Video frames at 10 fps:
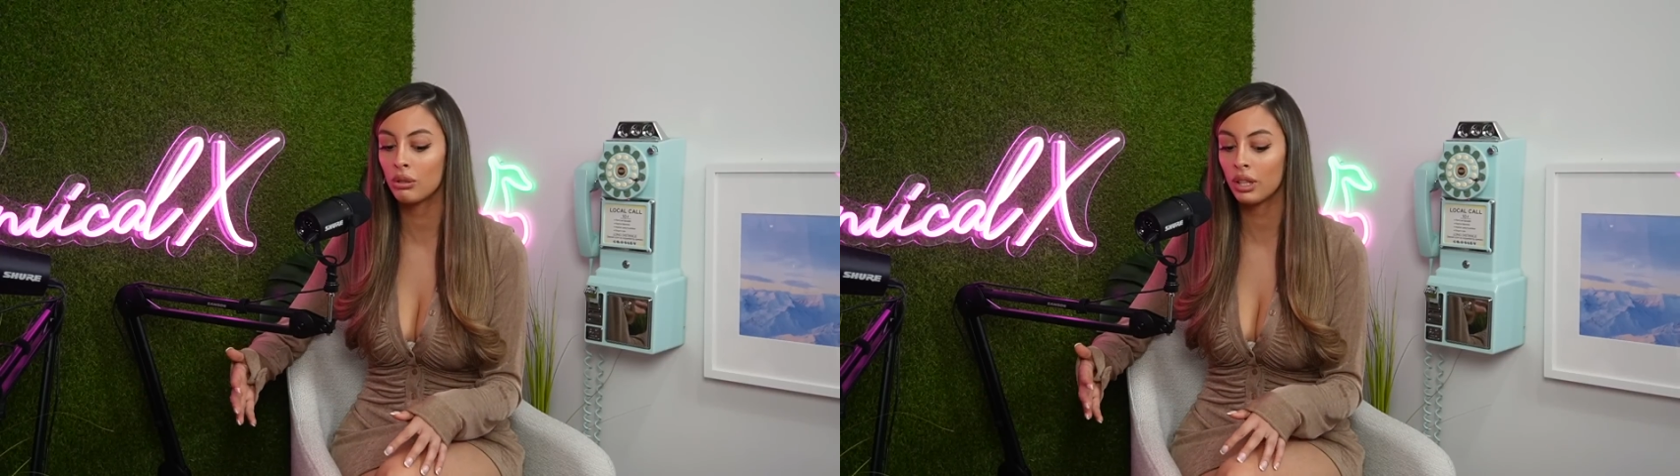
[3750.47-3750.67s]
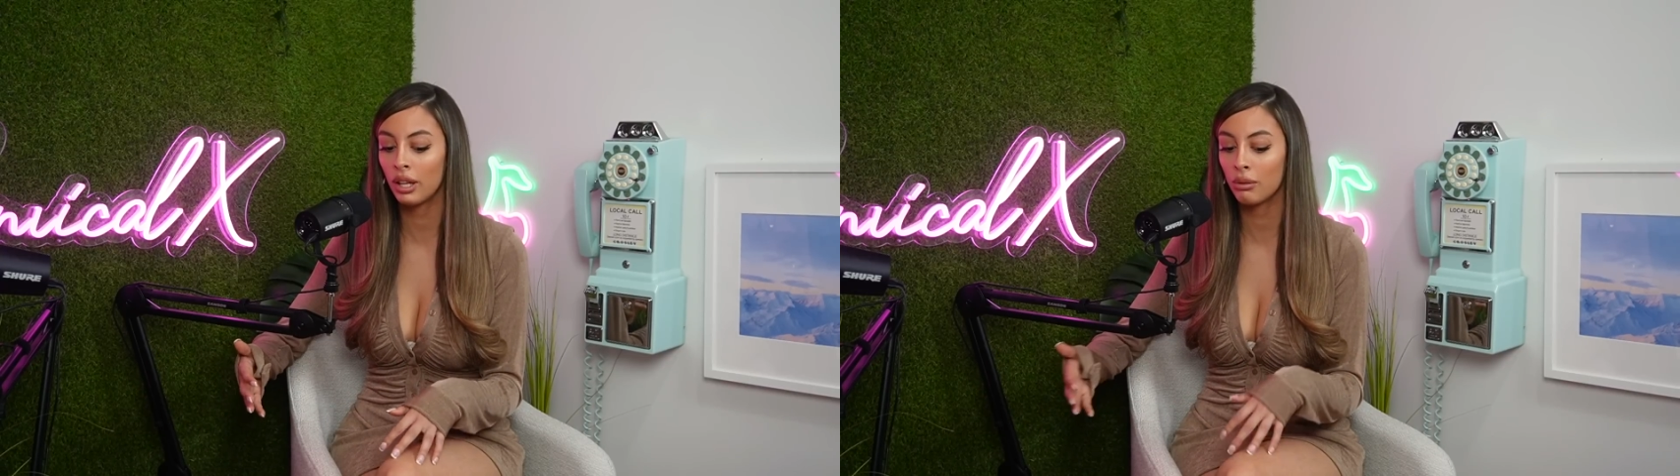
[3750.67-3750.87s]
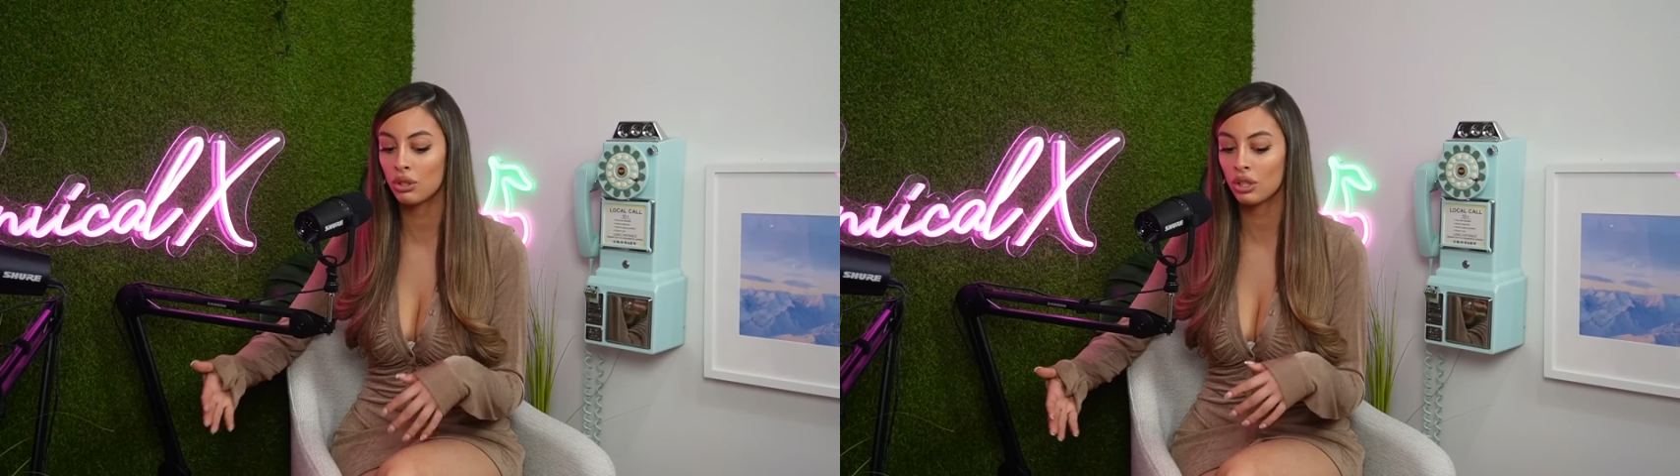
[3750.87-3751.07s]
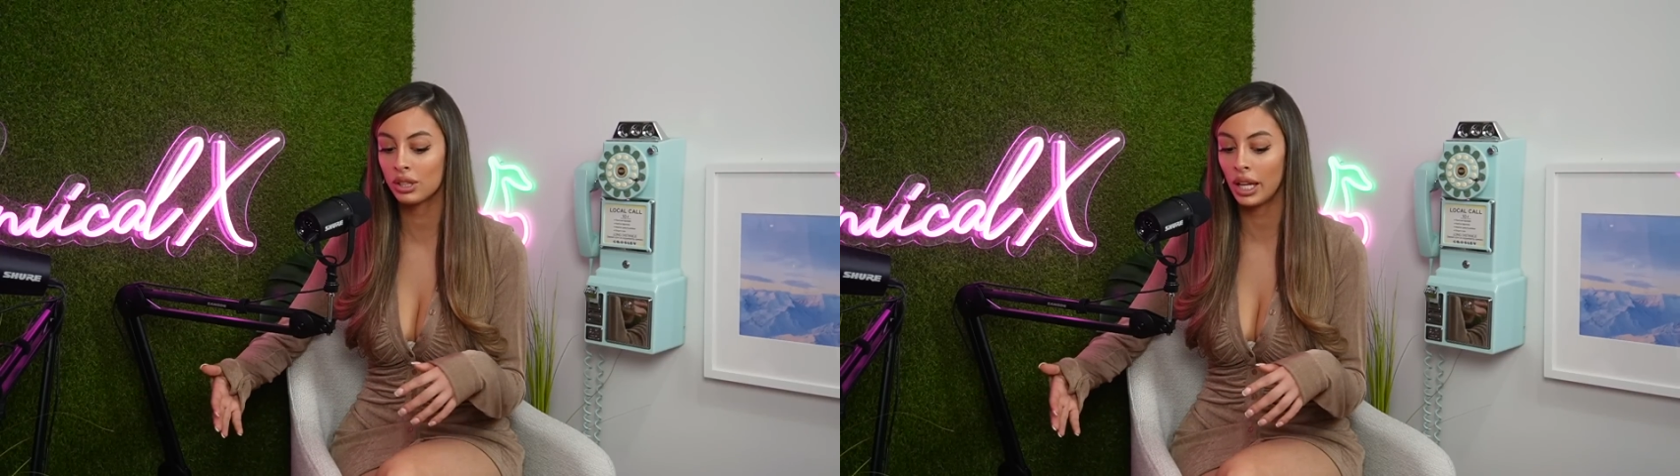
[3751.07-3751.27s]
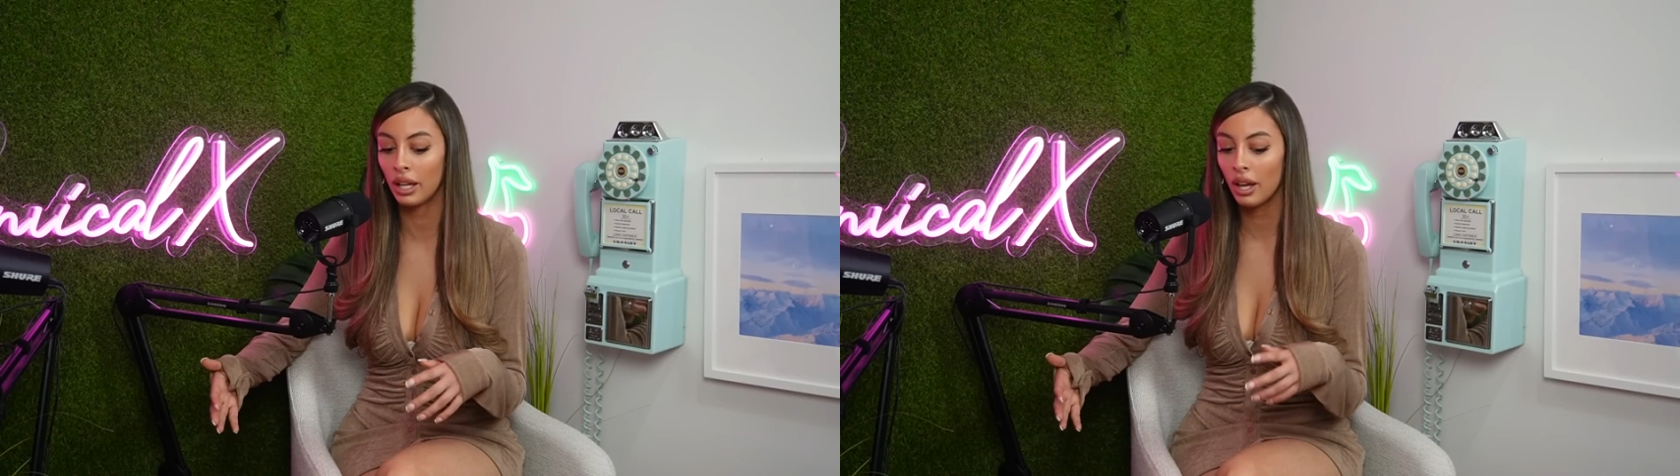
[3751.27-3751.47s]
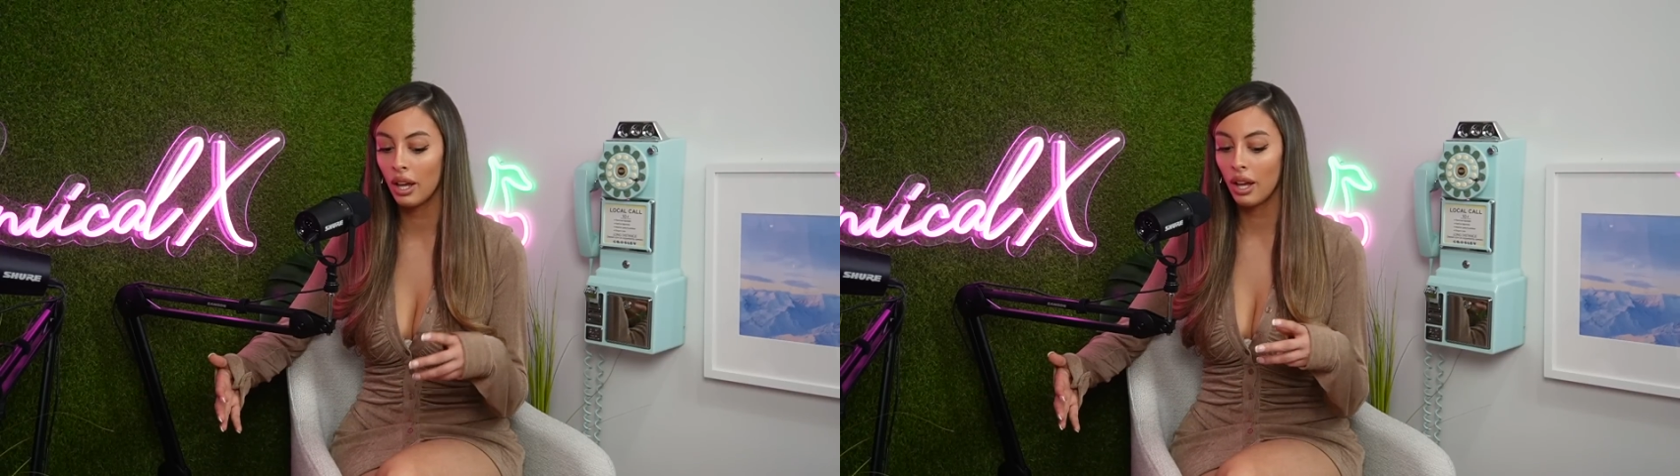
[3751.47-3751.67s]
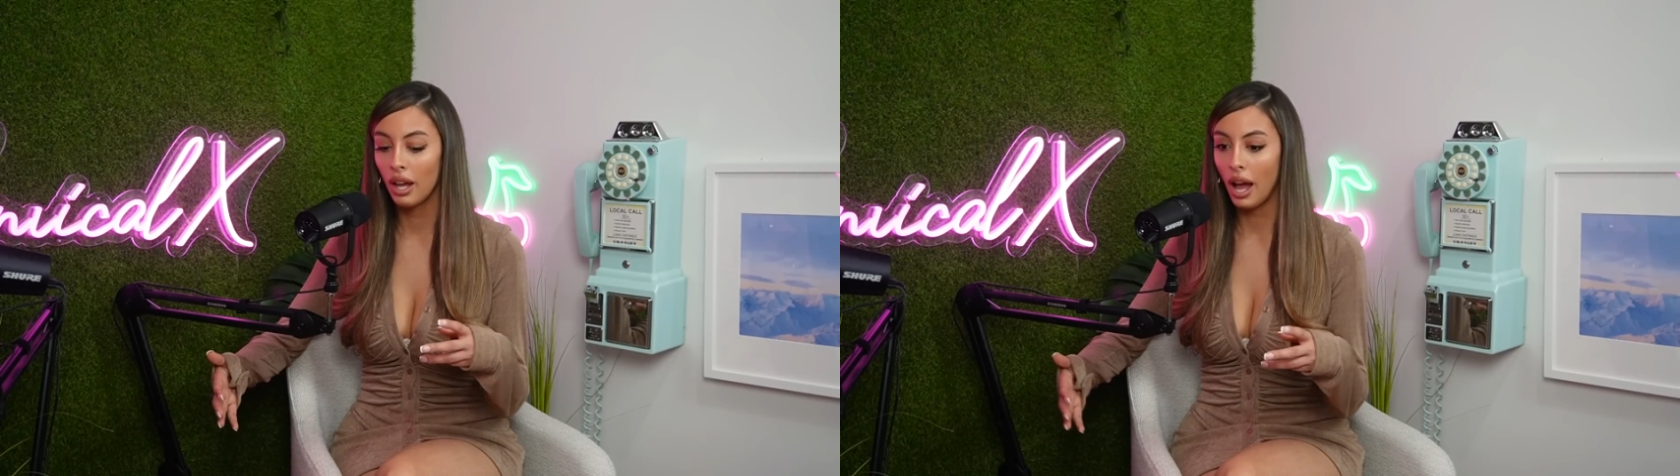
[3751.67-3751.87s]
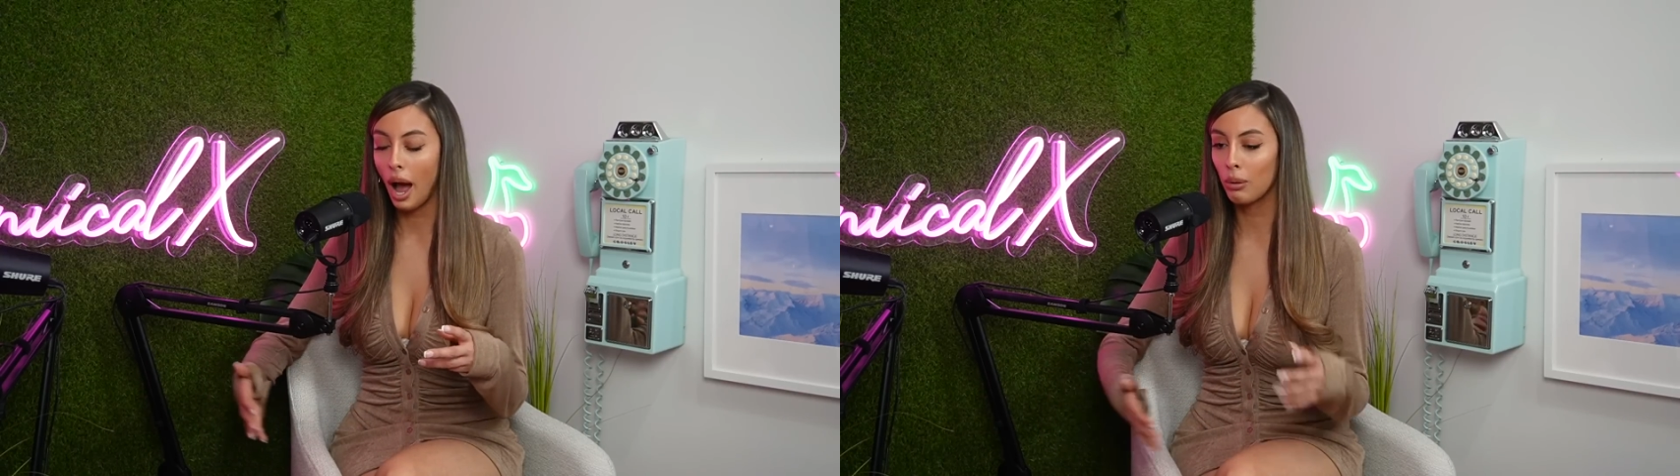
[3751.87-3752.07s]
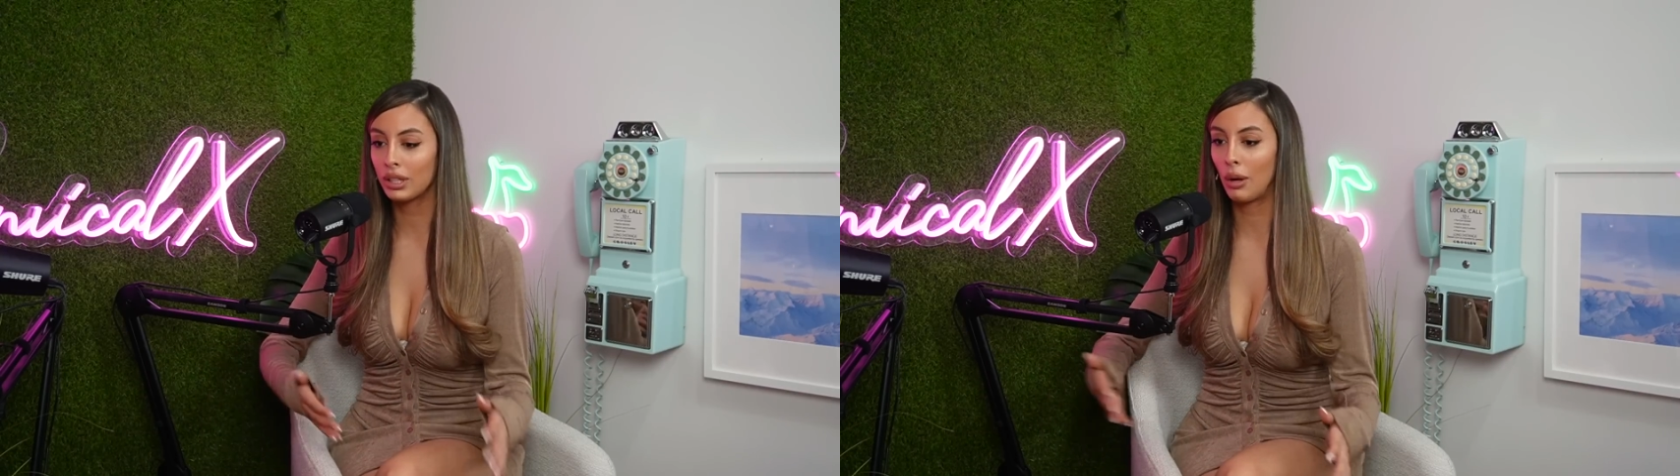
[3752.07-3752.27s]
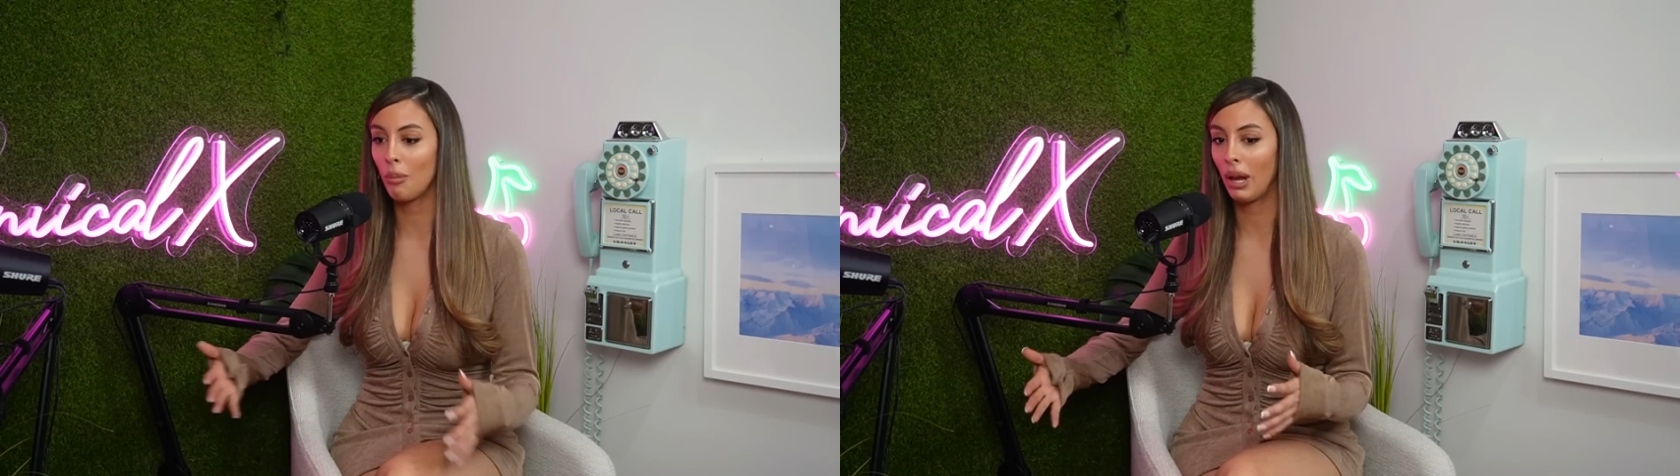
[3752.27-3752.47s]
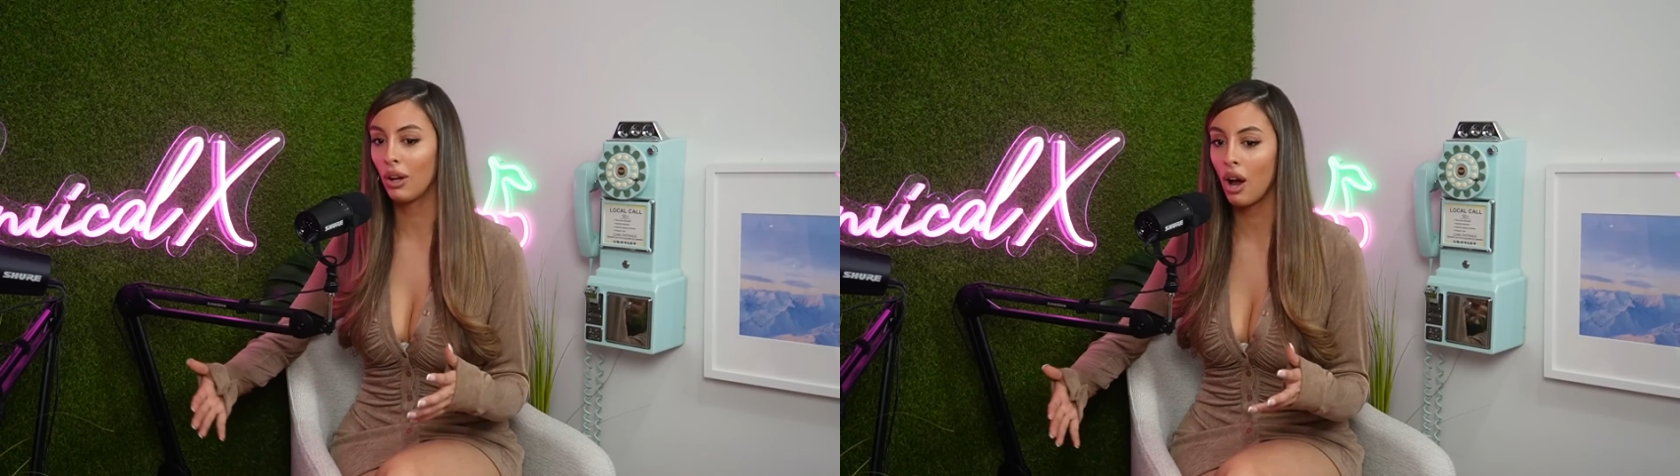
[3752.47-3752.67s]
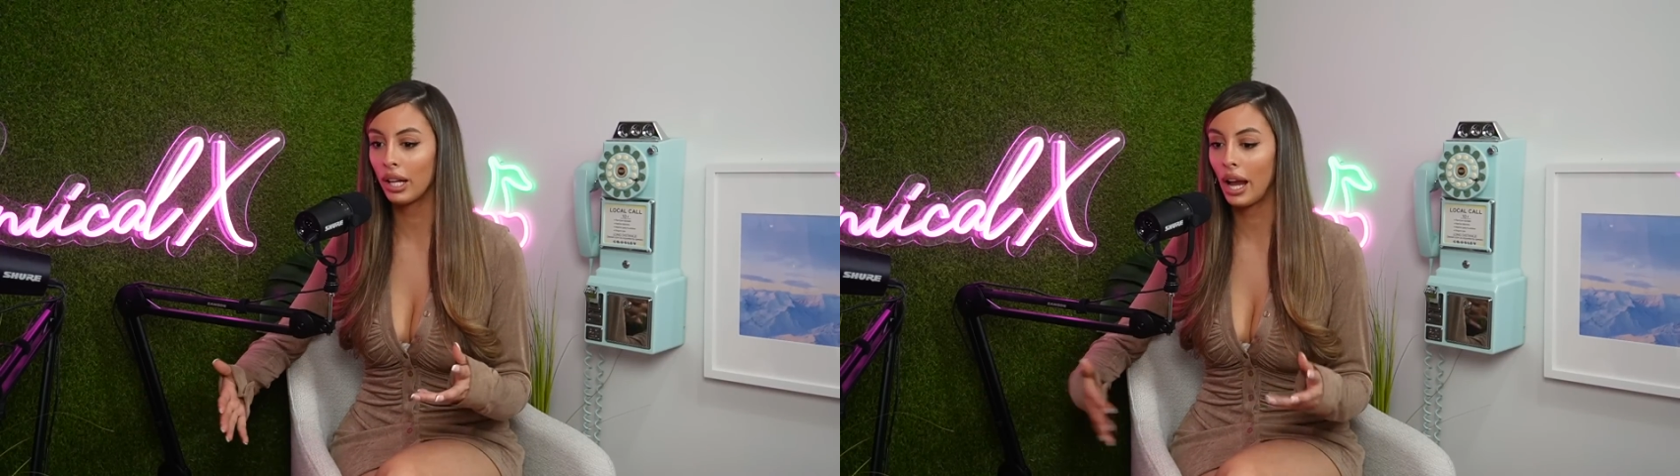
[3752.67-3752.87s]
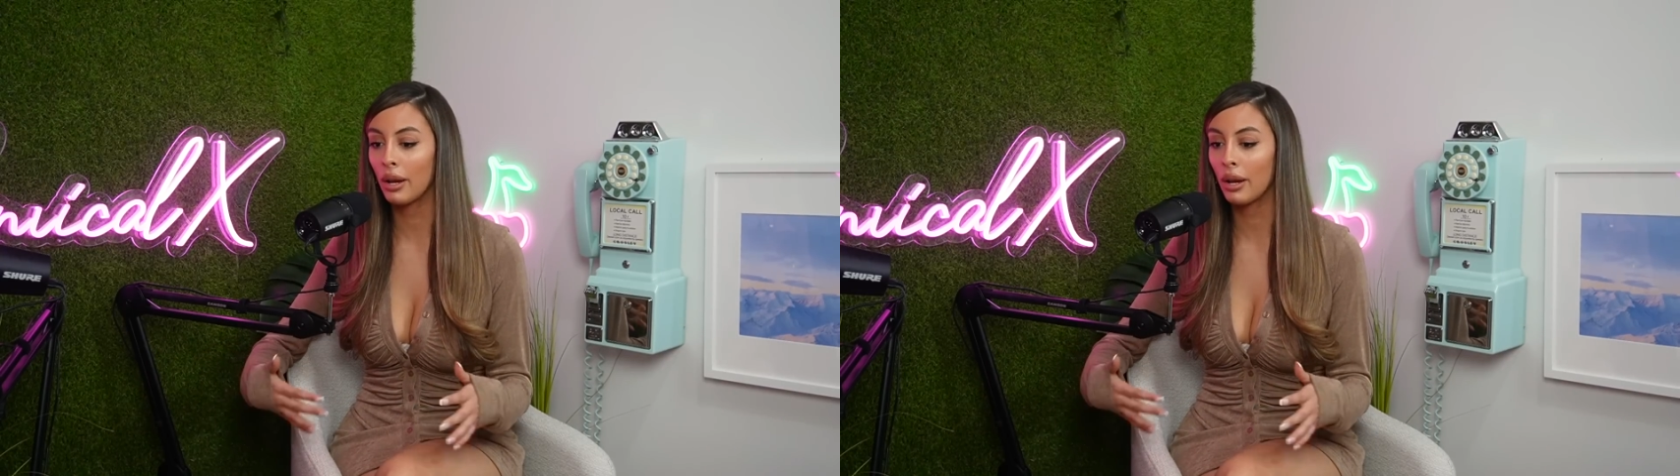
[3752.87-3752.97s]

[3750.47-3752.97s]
And then I was just like, I was like, oh my God,